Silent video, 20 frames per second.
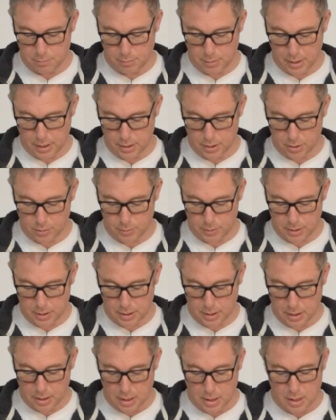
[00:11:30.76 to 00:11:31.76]
but it does
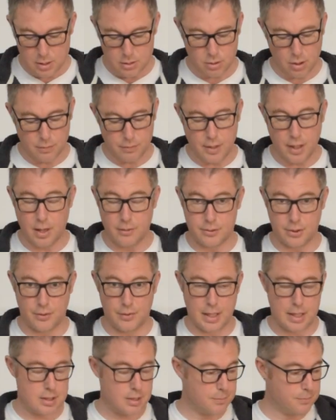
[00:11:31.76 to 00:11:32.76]
work. So I've half done
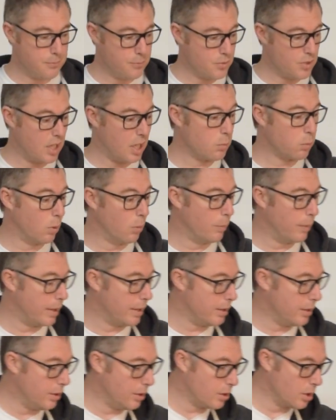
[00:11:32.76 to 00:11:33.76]
that, so that's one way
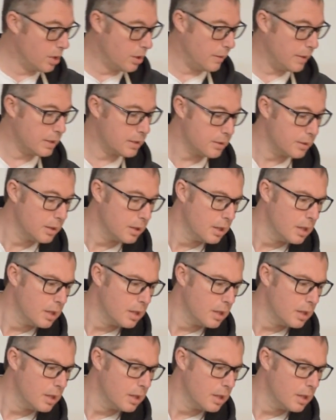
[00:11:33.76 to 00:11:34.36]
that you can do it.